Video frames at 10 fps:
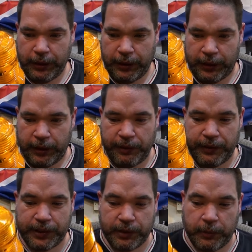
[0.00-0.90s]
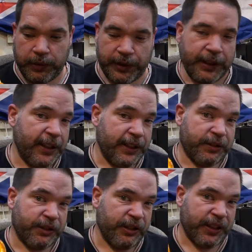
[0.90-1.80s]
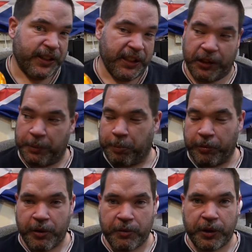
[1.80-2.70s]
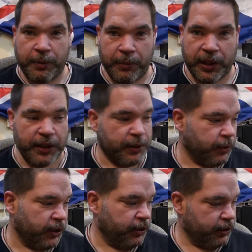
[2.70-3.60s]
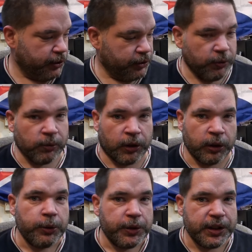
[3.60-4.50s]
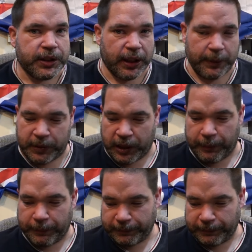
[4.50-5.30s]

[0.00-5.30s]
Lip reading: And the only reason I wanted these is because, like I said, I broke my other one. It's all glued and taped up.